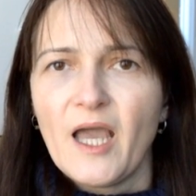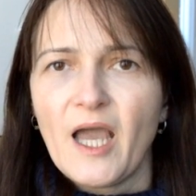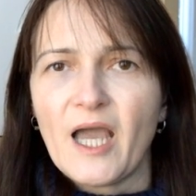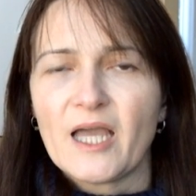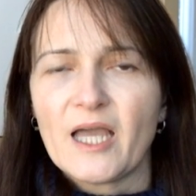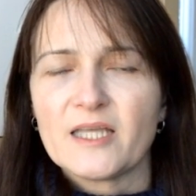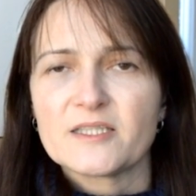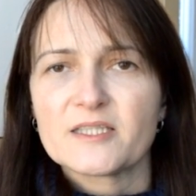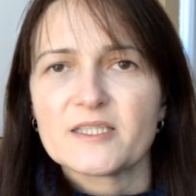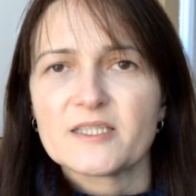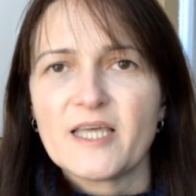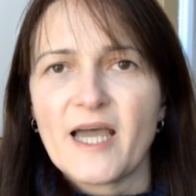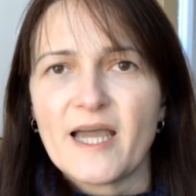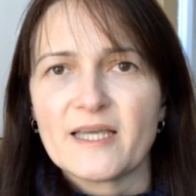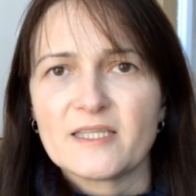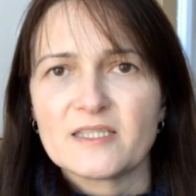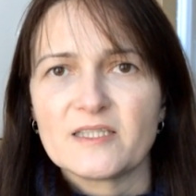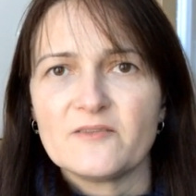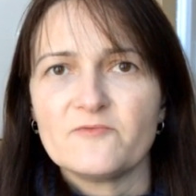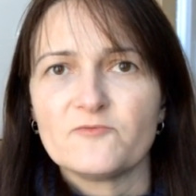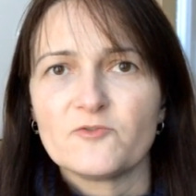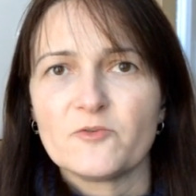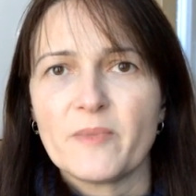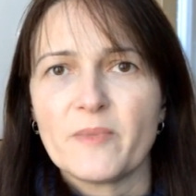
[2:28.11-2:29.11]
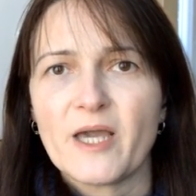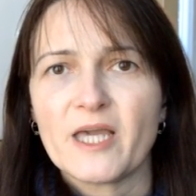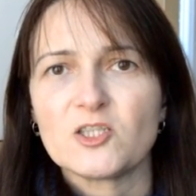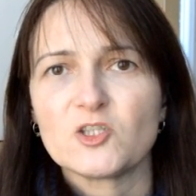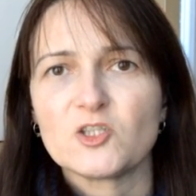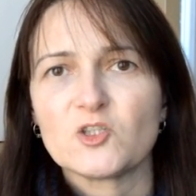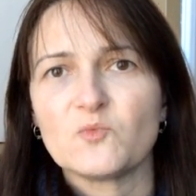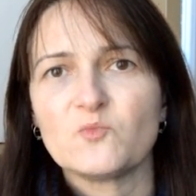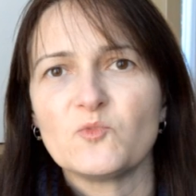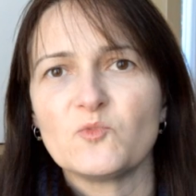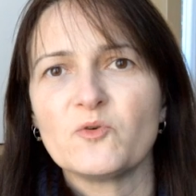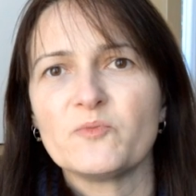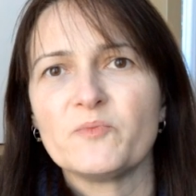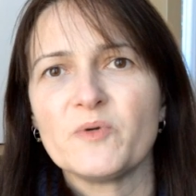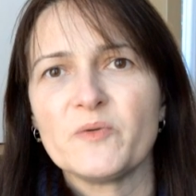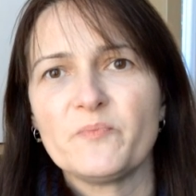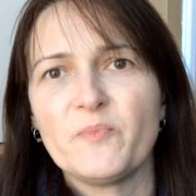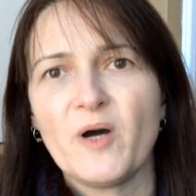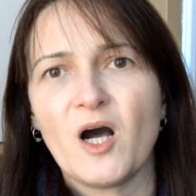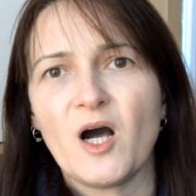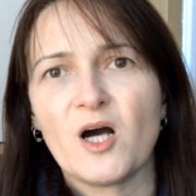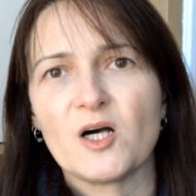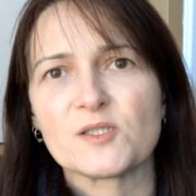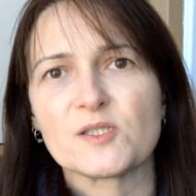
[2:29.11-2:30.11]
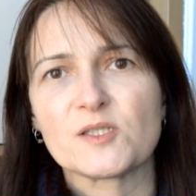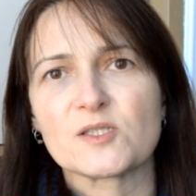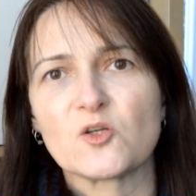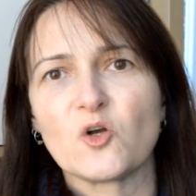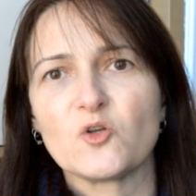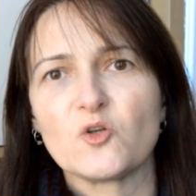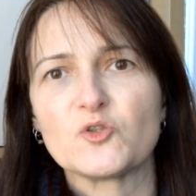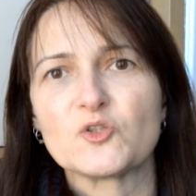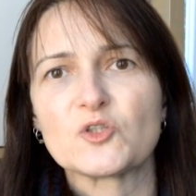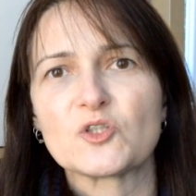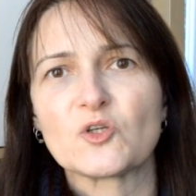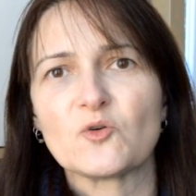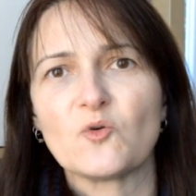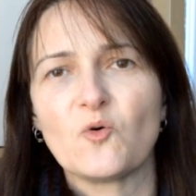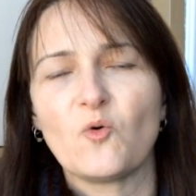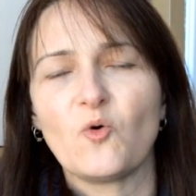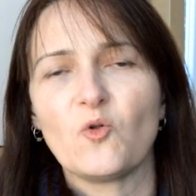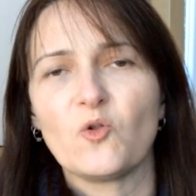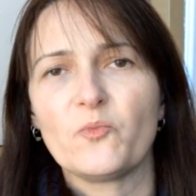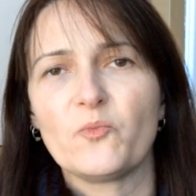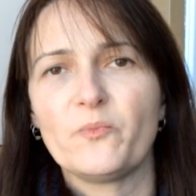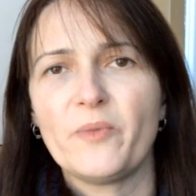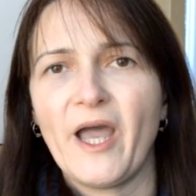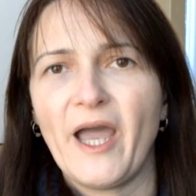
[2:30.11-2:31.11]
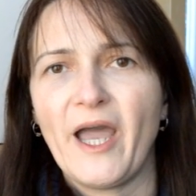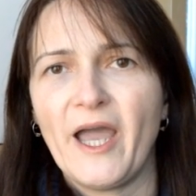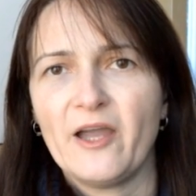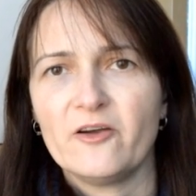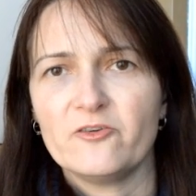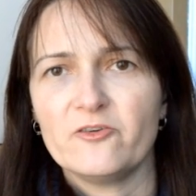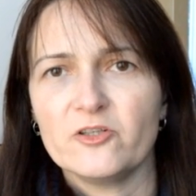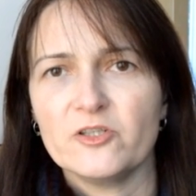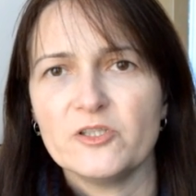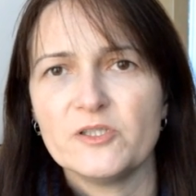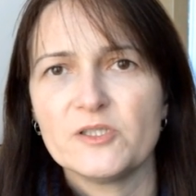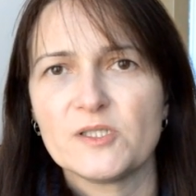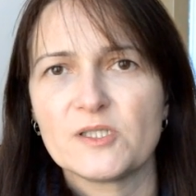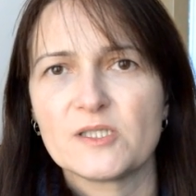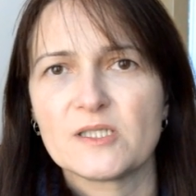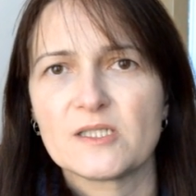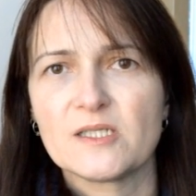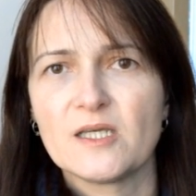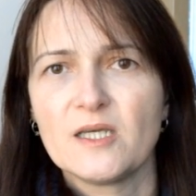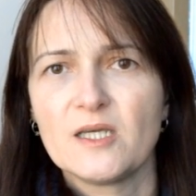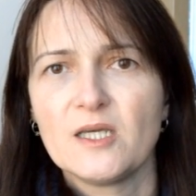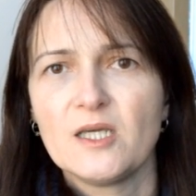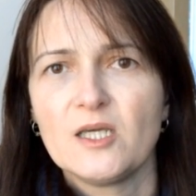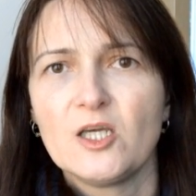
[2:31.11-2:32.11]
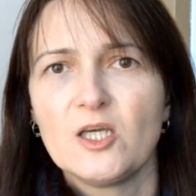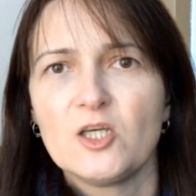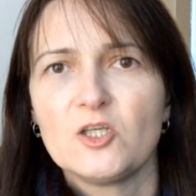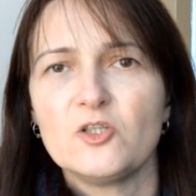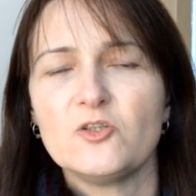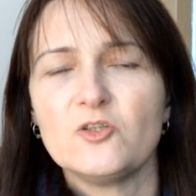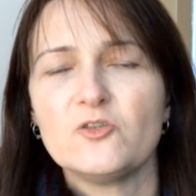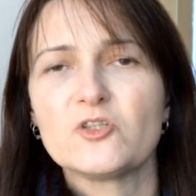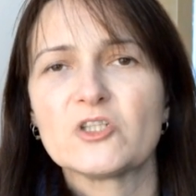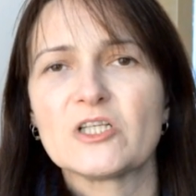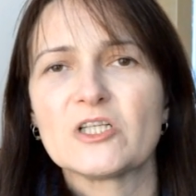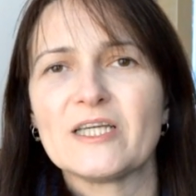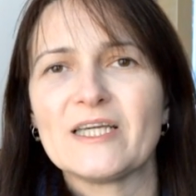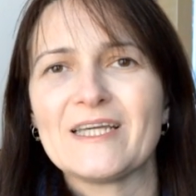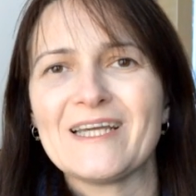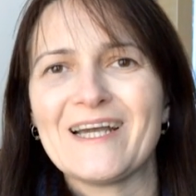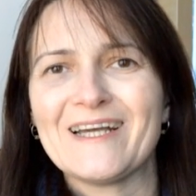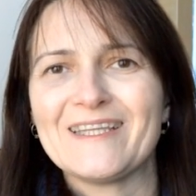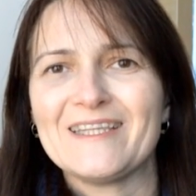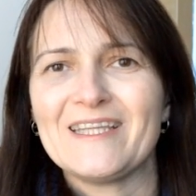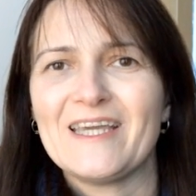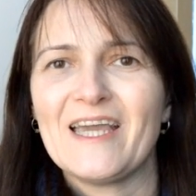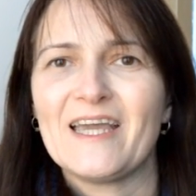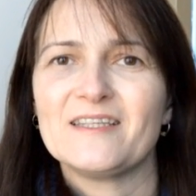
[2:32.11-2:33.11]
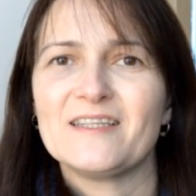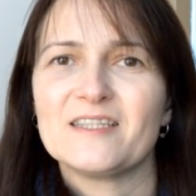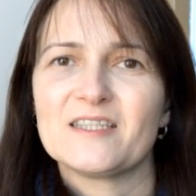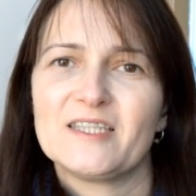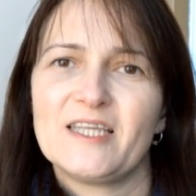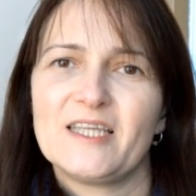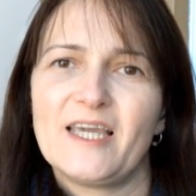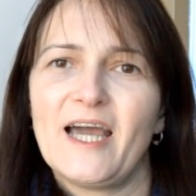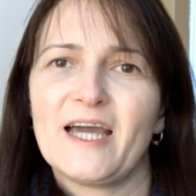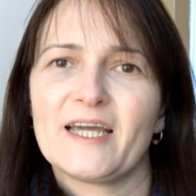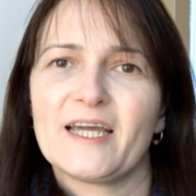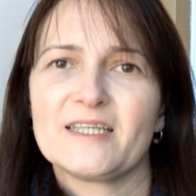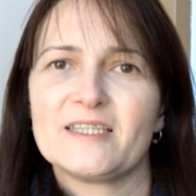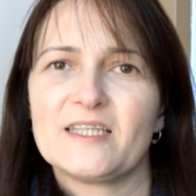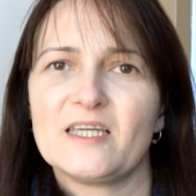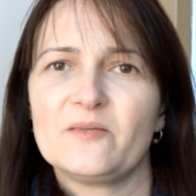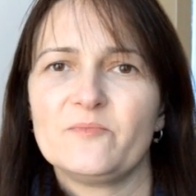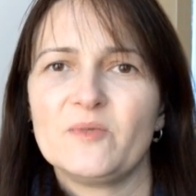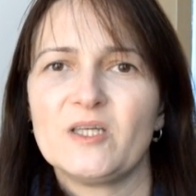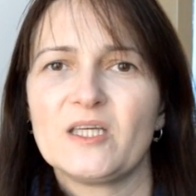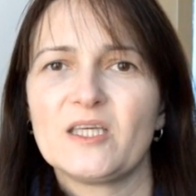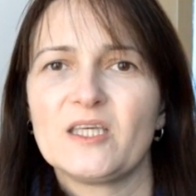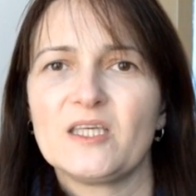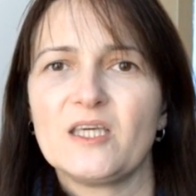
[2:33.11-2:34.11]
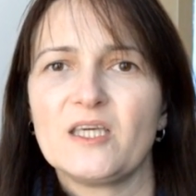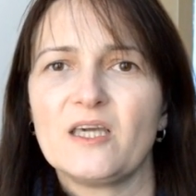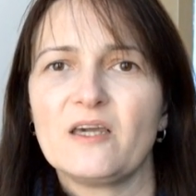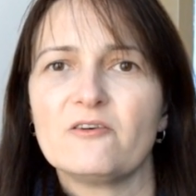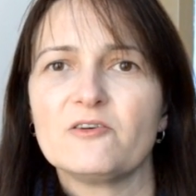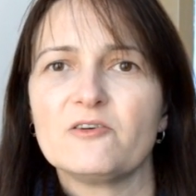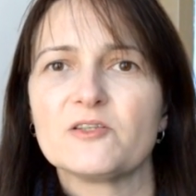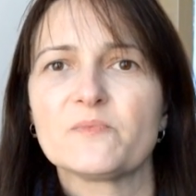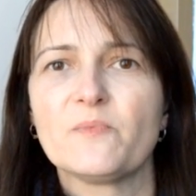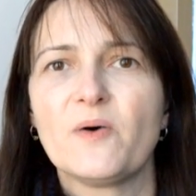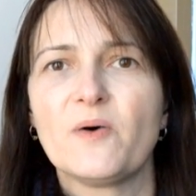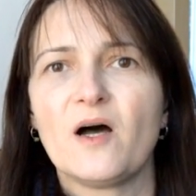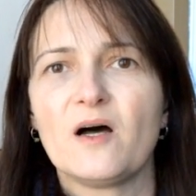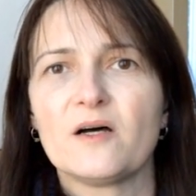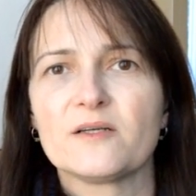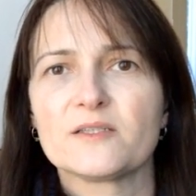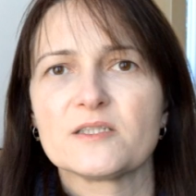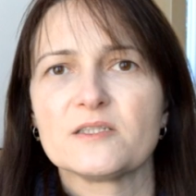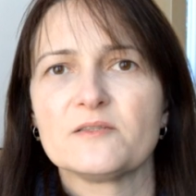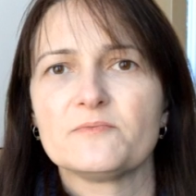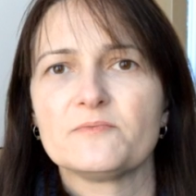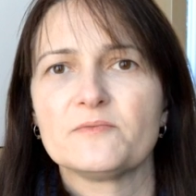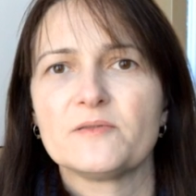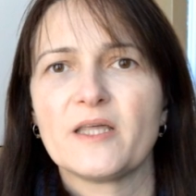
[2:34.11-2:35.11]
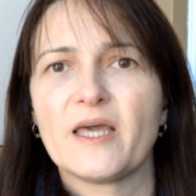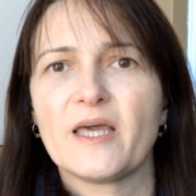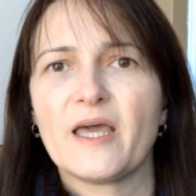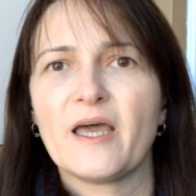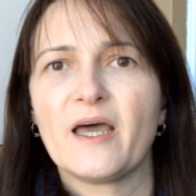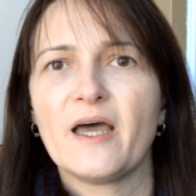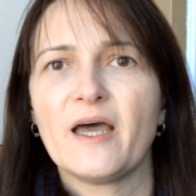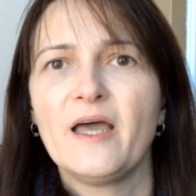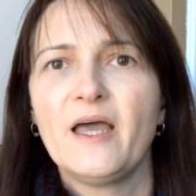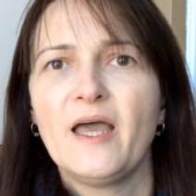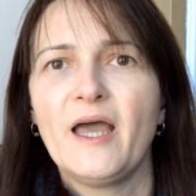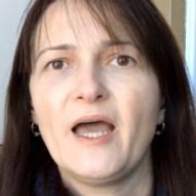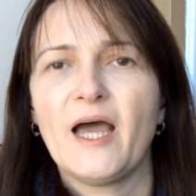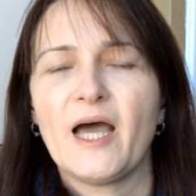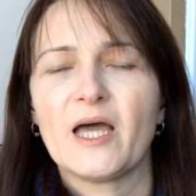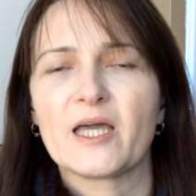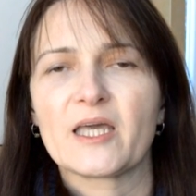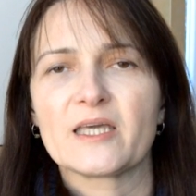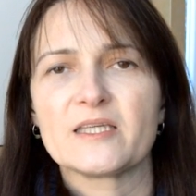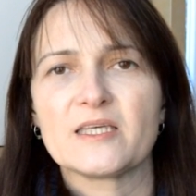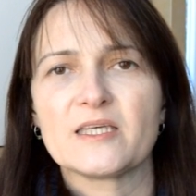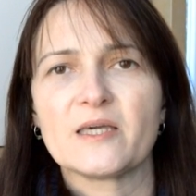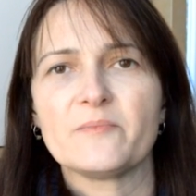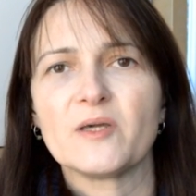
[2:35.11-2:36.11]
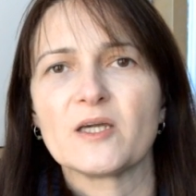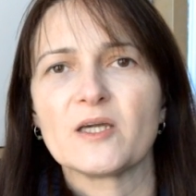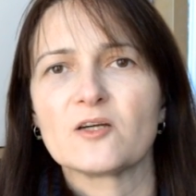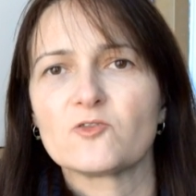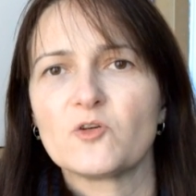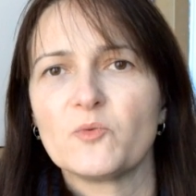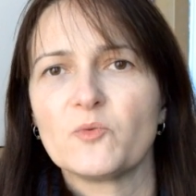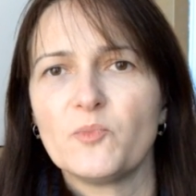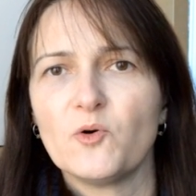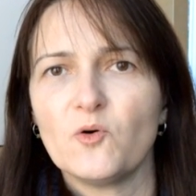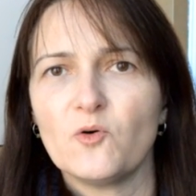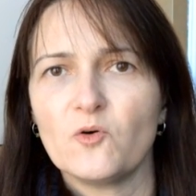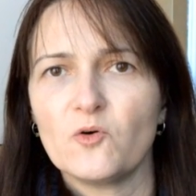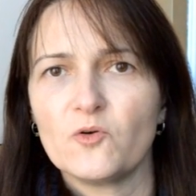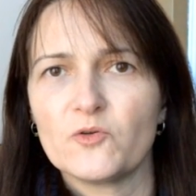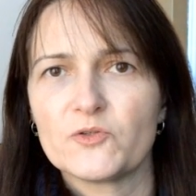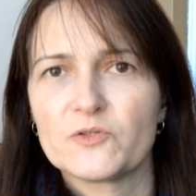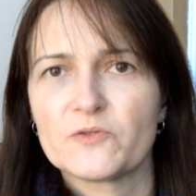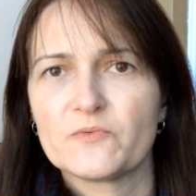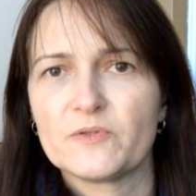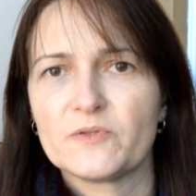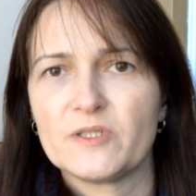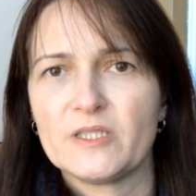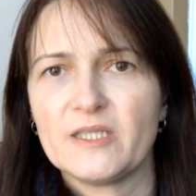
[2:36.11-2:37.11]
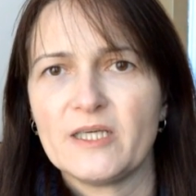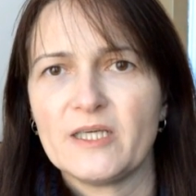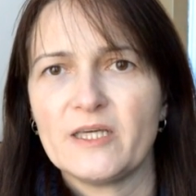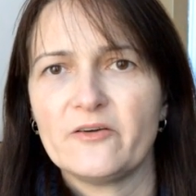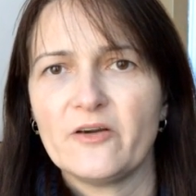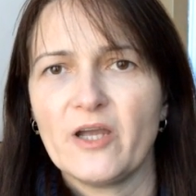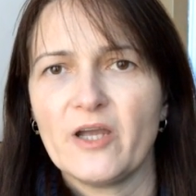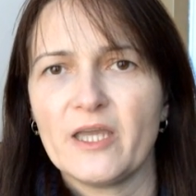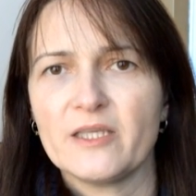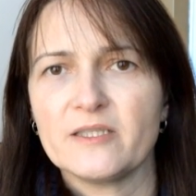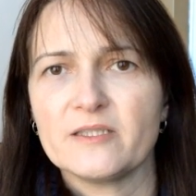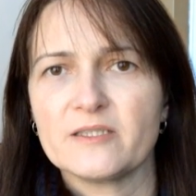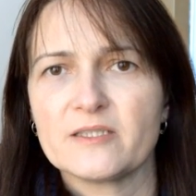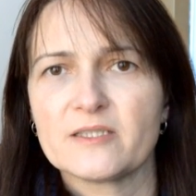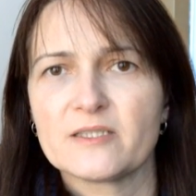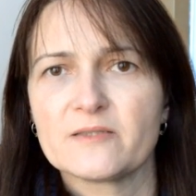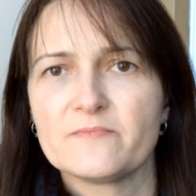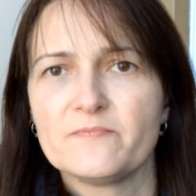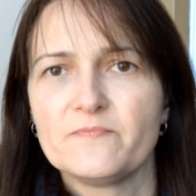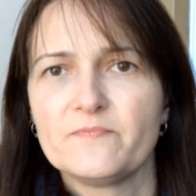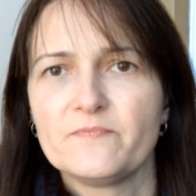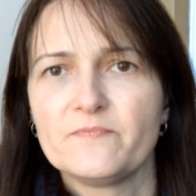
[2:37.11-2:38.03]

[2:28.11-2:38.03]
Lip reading: and that information will be passed on to all parents, usually at the end of the academic year as part of their academic report for the year end.